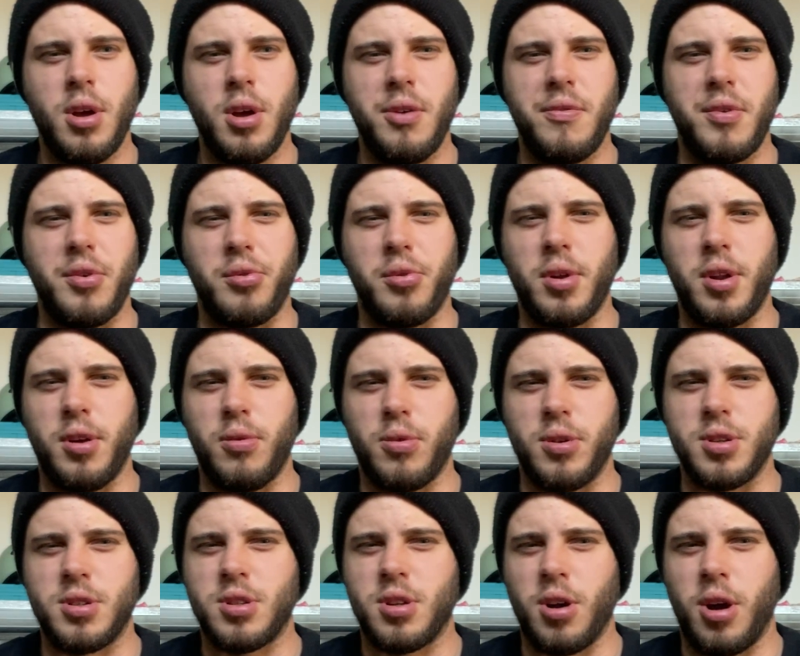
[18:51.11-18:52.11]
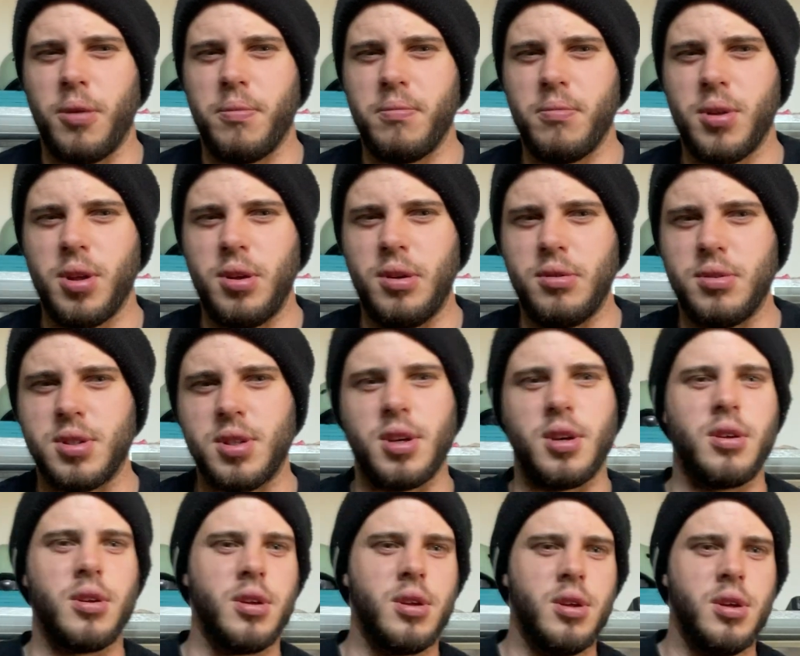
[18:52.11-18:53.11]
if you really want to stop
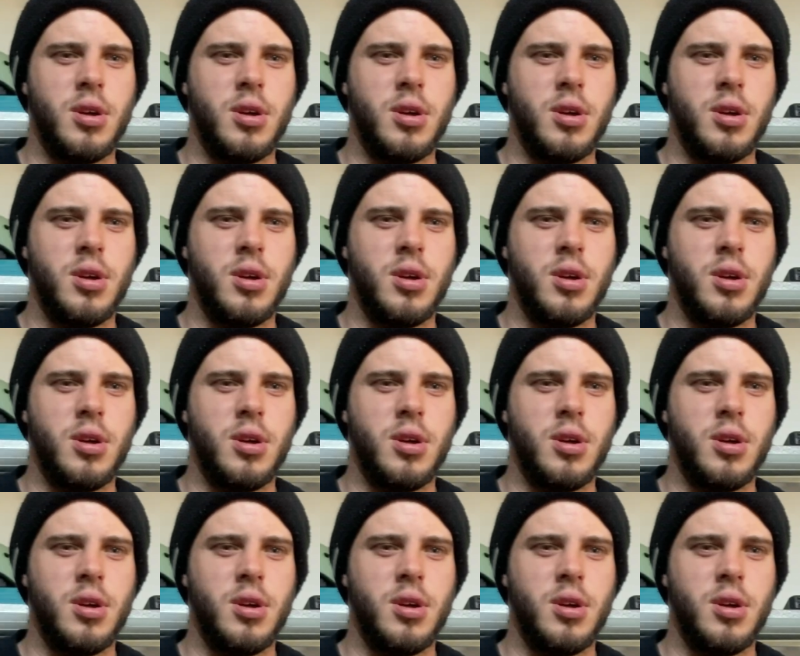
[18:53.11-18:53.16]
using